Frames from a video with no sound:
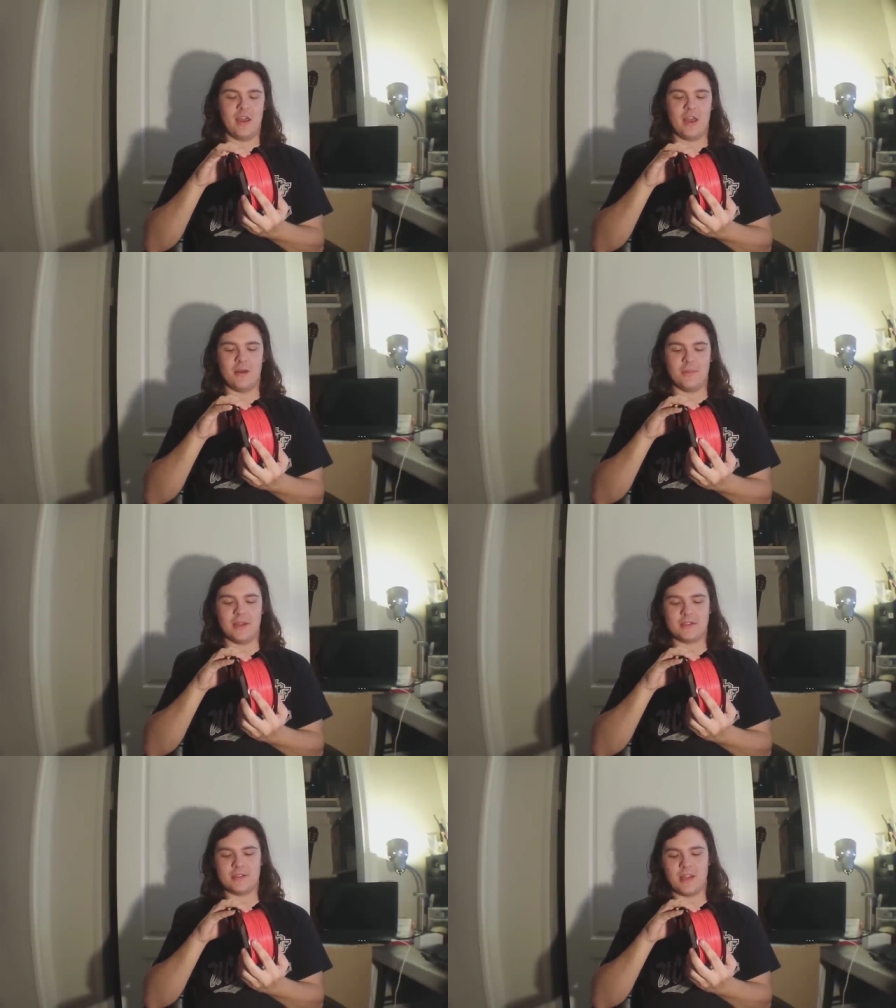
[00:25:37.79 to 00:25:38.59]

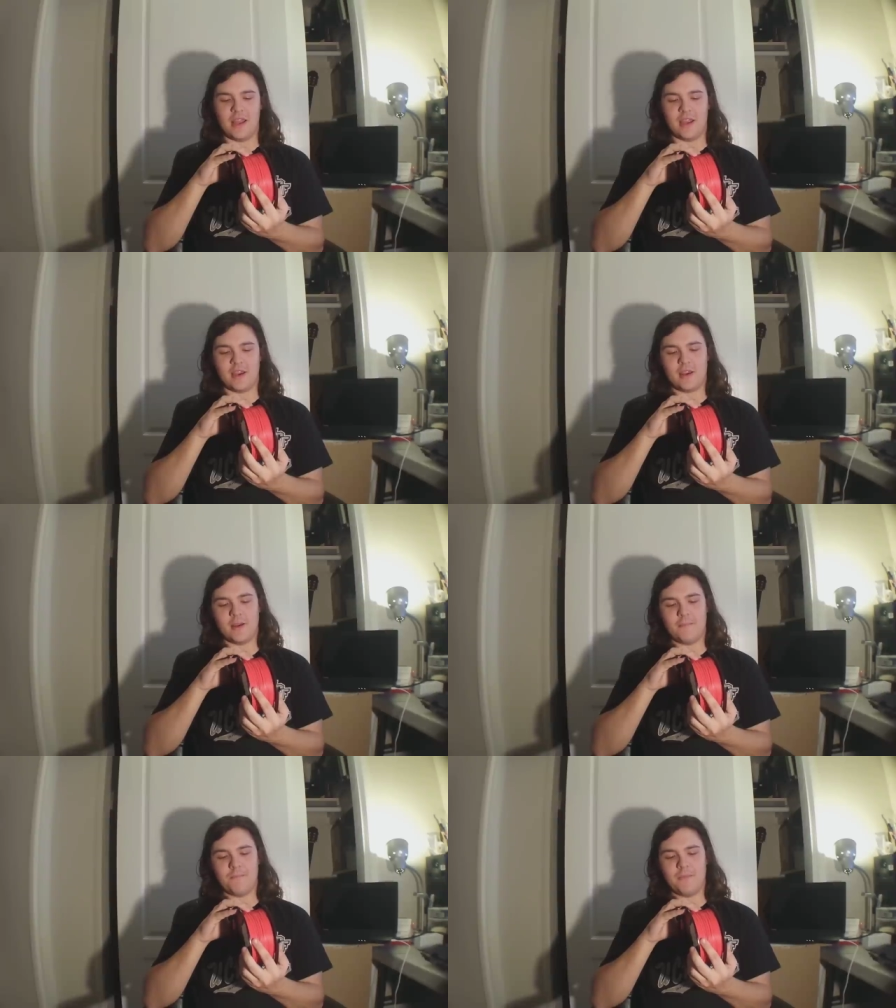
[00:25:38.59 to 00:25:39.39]
Um, it's like
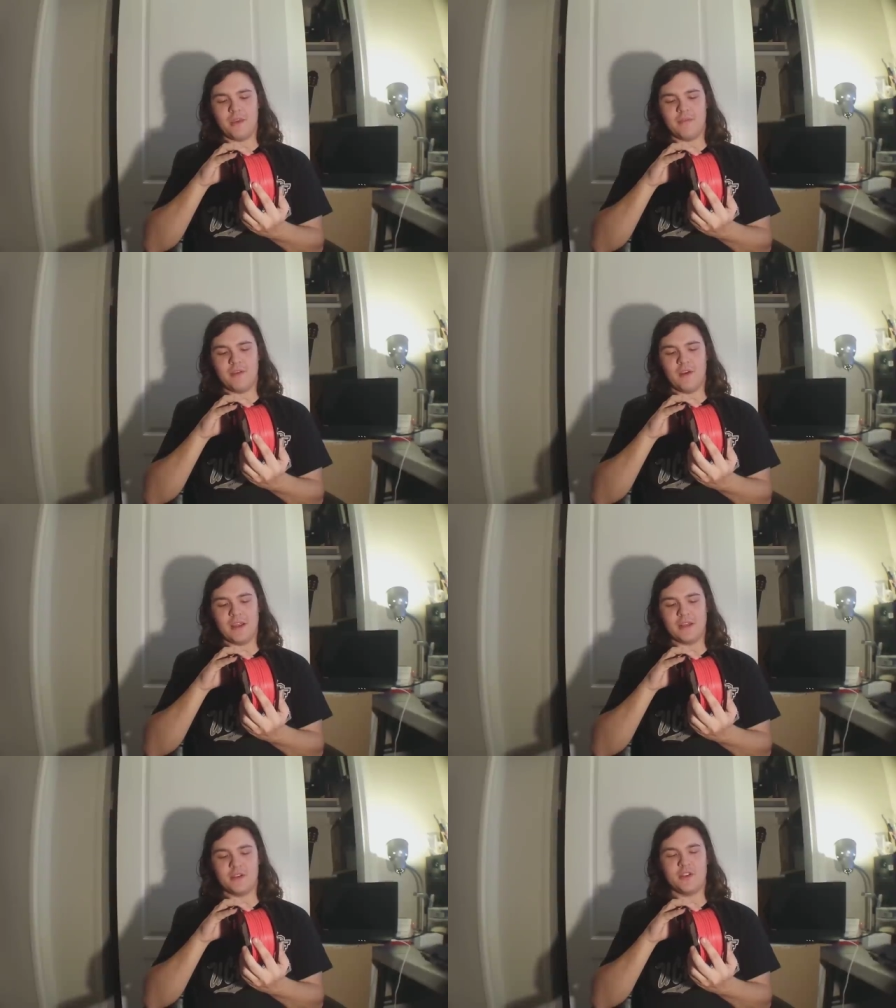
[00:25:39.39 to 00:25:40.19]
a
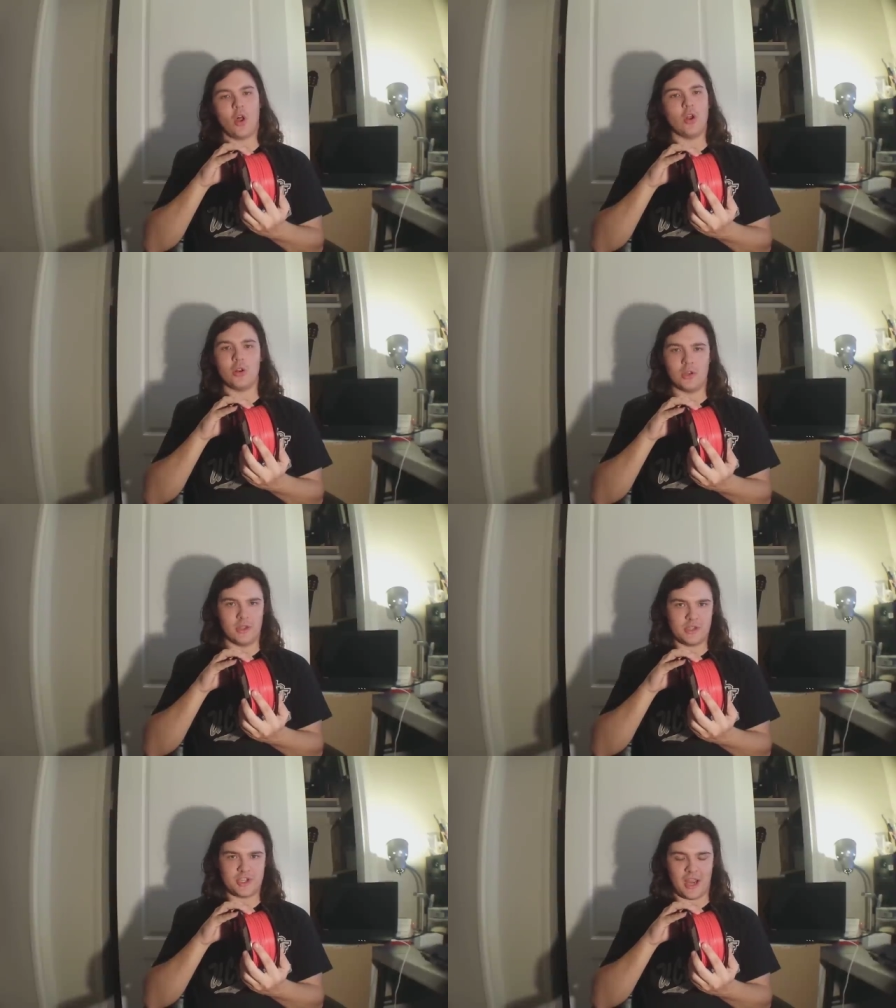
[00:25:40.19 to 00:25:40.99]
very
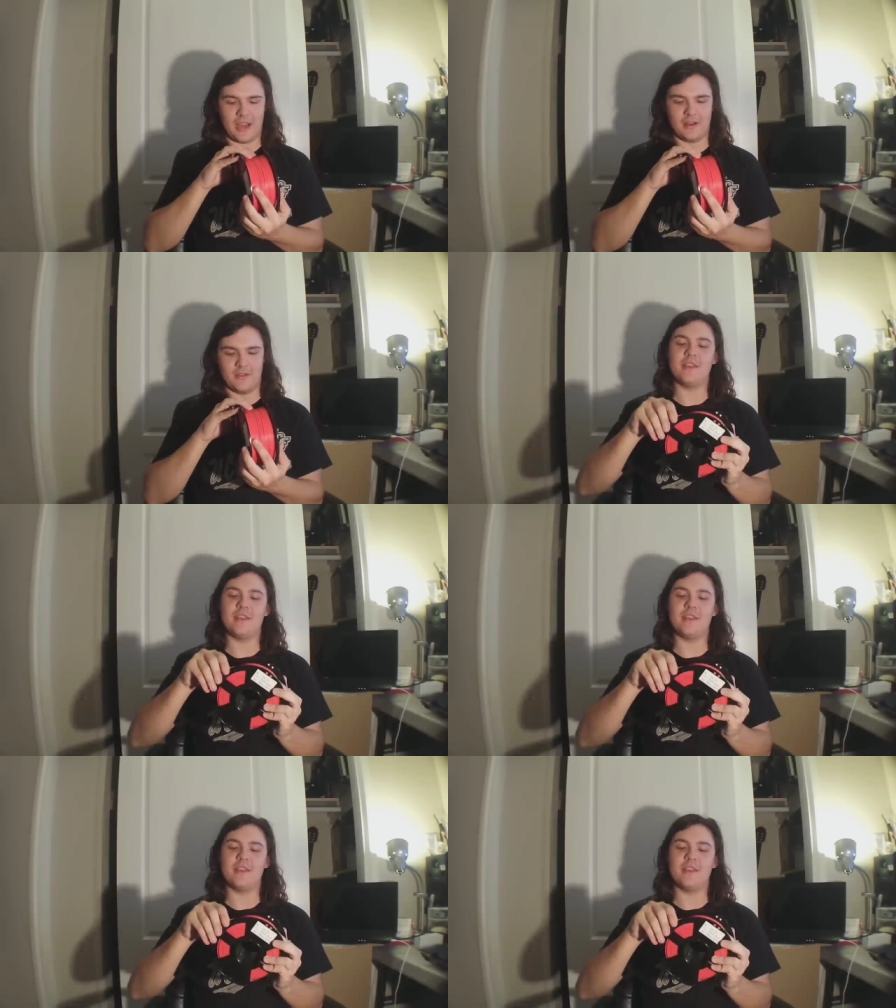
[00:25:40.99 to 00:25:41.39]
dull shine.